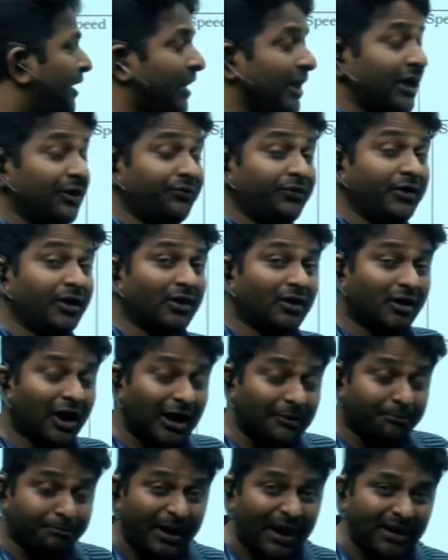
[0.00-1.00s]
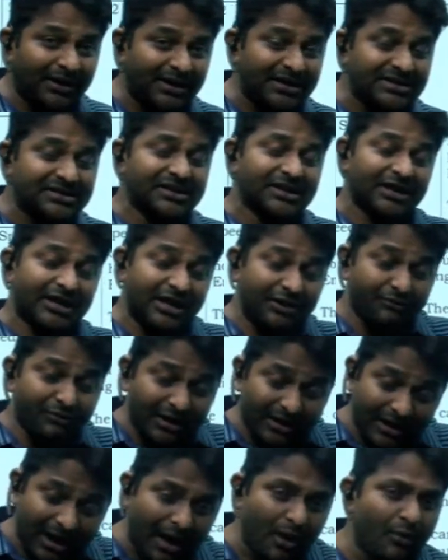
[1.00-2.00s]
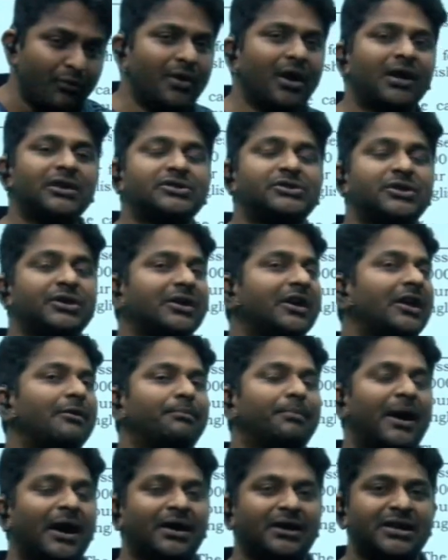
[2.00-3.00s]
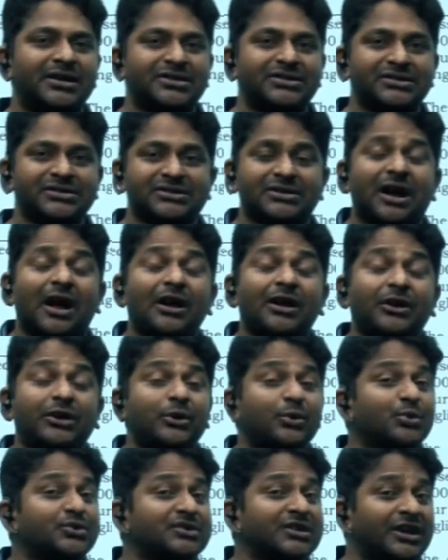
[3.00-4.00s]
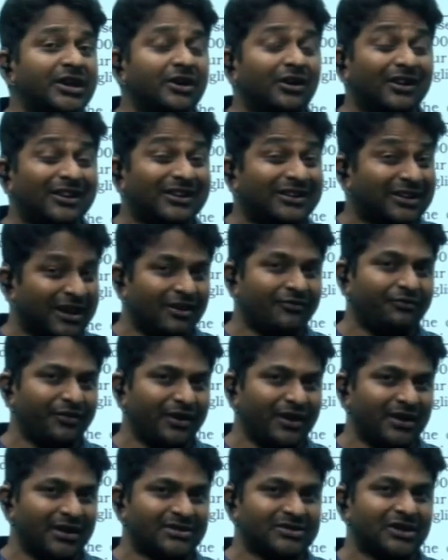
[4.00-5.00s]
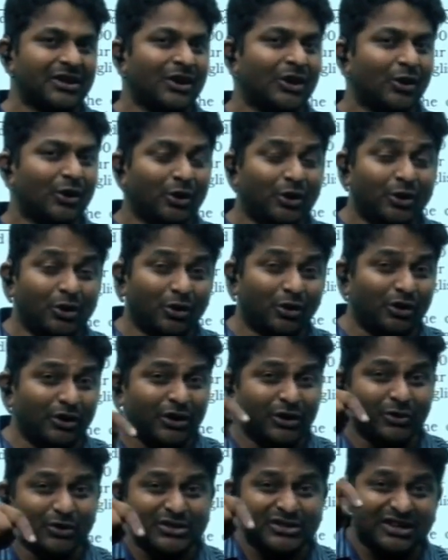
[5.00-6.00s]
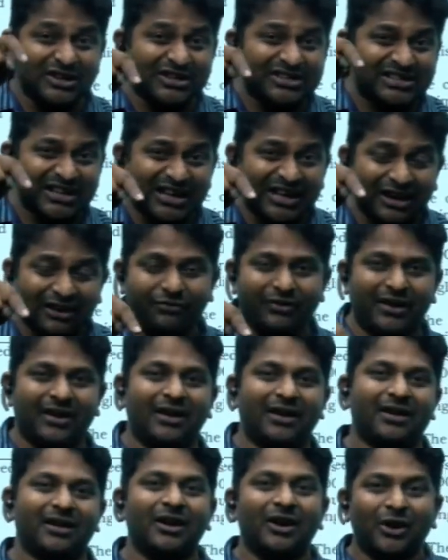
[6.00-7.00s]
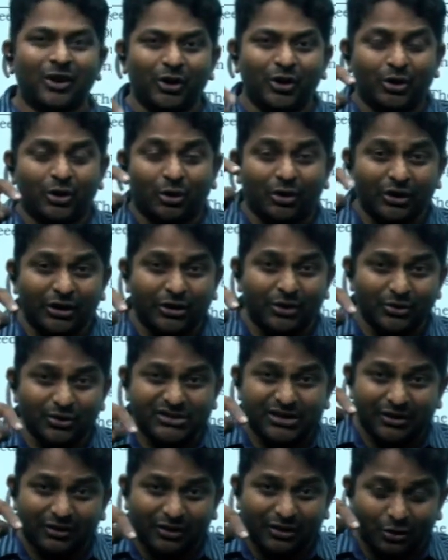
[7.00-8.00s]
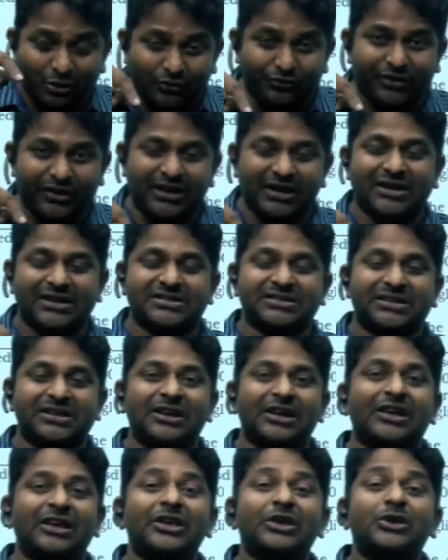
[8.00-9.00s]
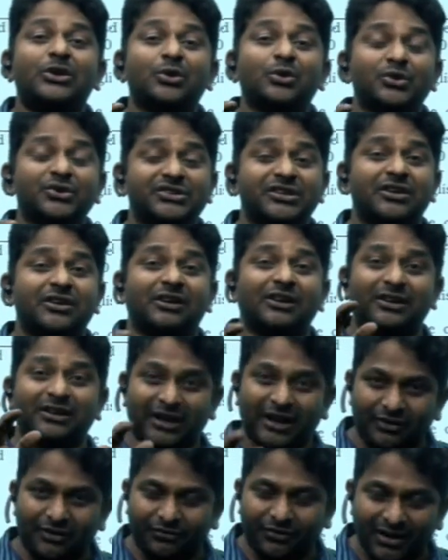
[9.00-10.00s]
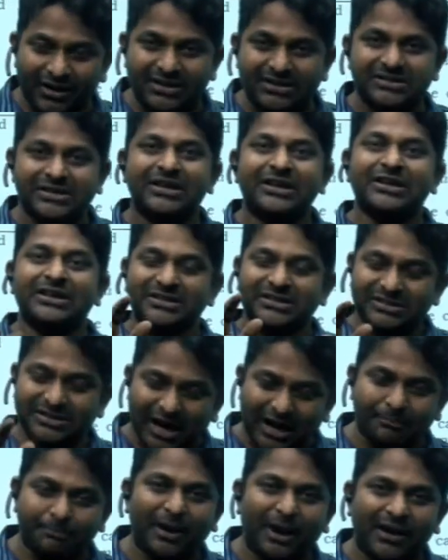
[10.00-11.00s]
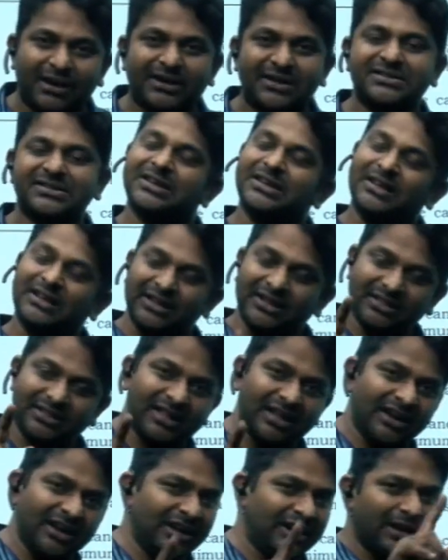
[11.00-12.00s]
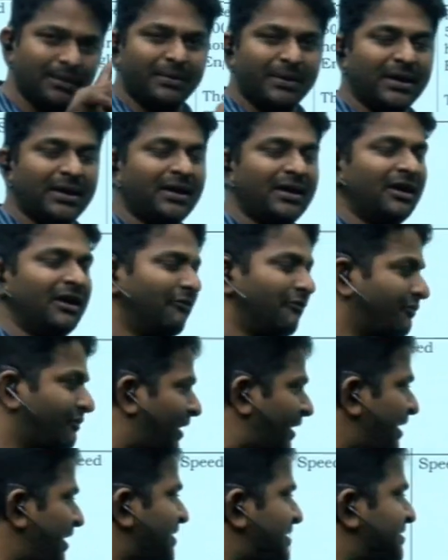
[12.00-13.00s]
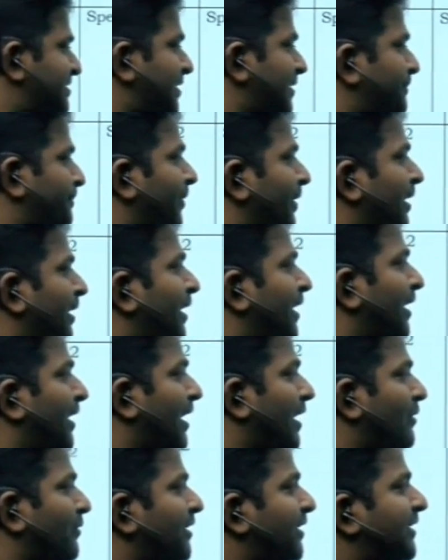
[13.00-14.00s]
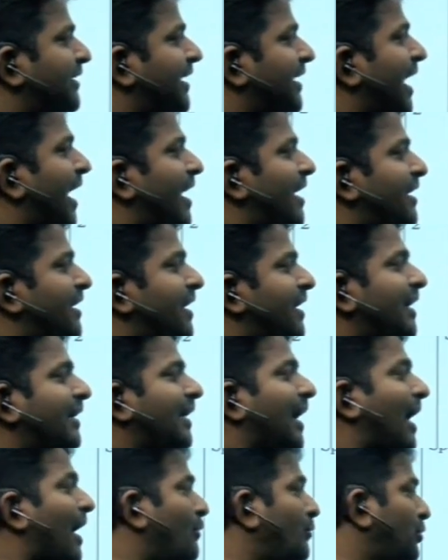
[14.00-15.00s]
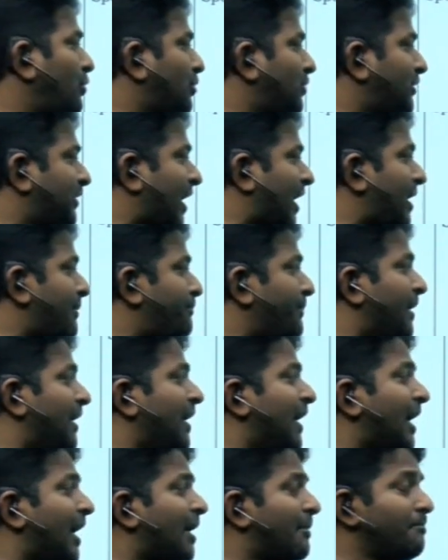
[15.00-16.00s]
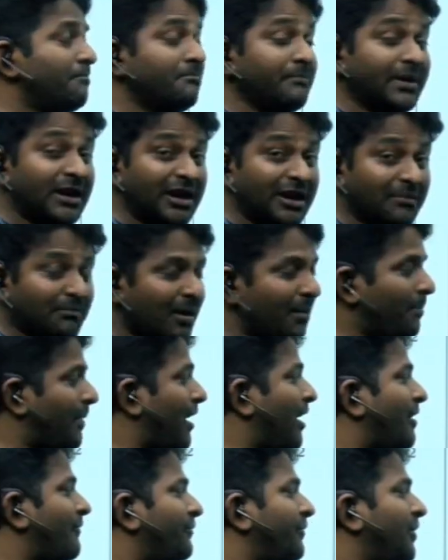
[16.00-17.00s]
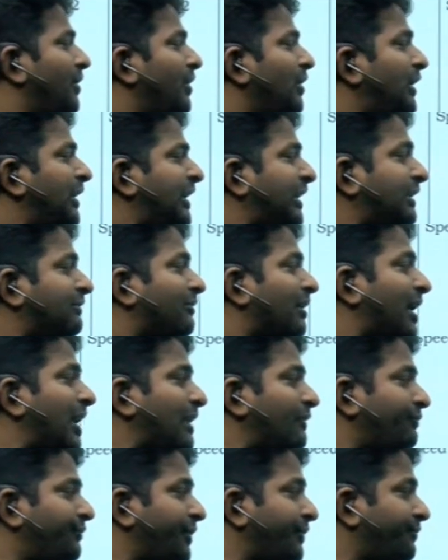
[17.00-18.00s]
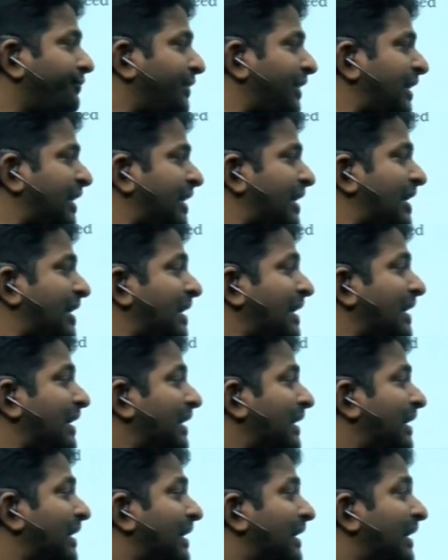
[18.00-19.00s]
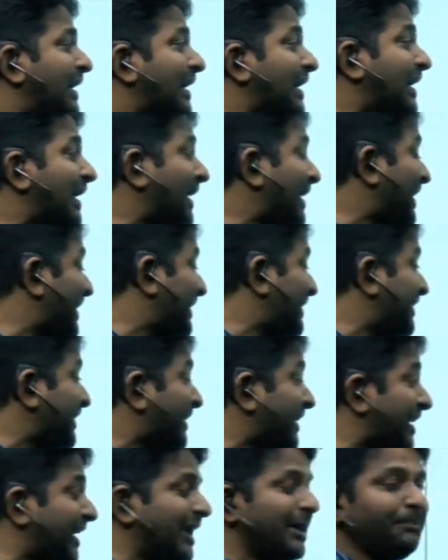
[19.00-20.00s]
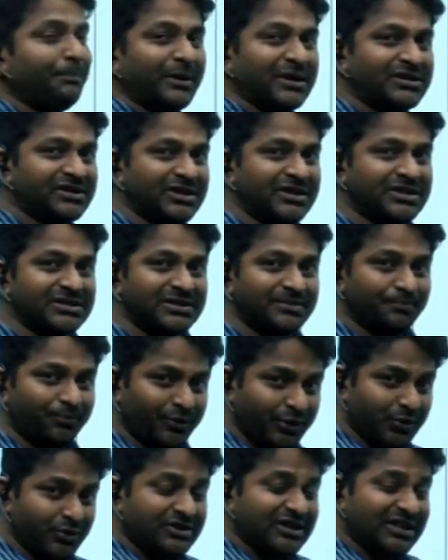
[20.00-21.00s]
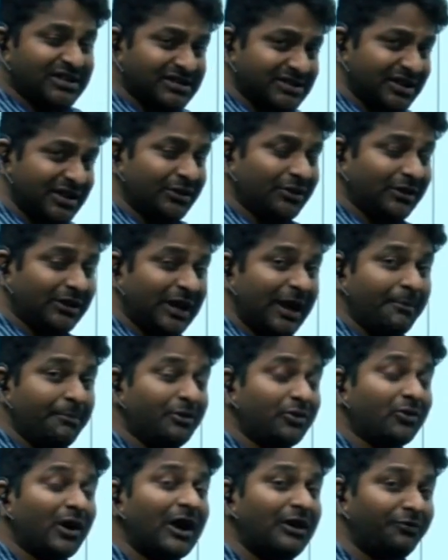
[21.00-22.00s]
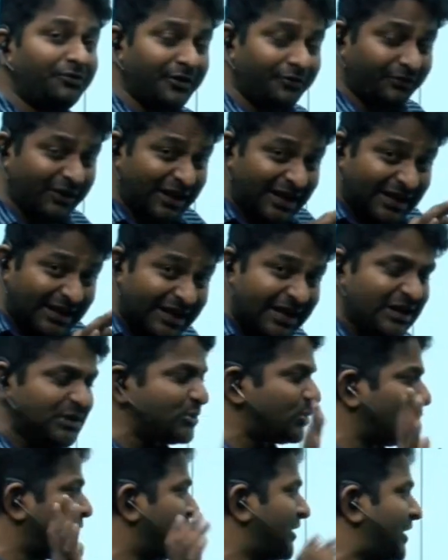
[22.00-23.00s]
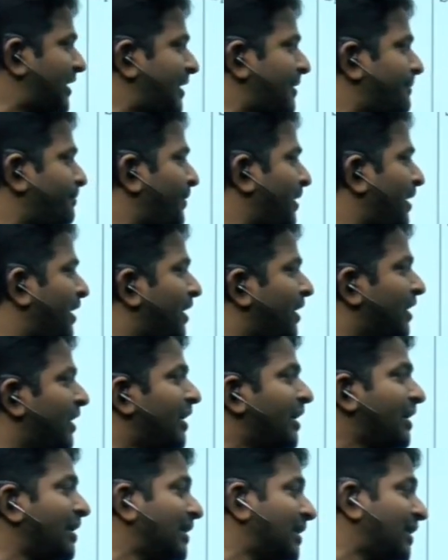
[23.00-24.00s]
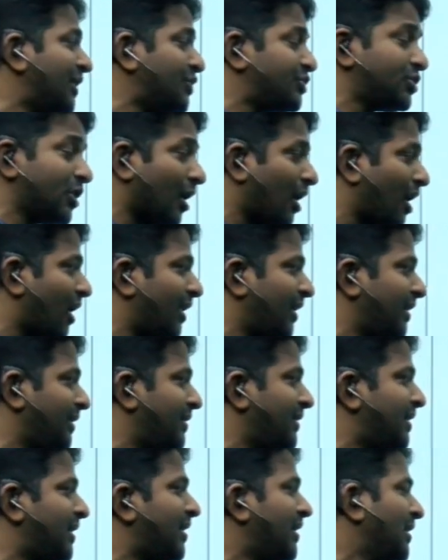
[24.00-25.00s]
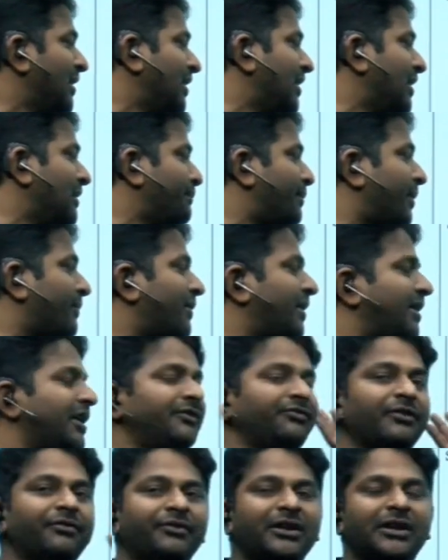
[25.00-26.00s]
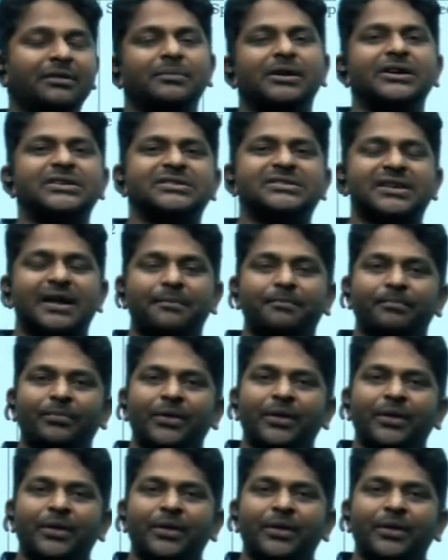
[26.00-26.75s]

If you are not practiced, even now you also you can practice, start using your 10 fingers. Don't use your single finger. Don't use your two fingers. Use your 10 fingers. Start practicing. Then it will be very easy. Now the candidate have to type a minimum of 1250 correct key depressions. You just need to type 1250 keys only, English or Hindi in provided 15 minutes time.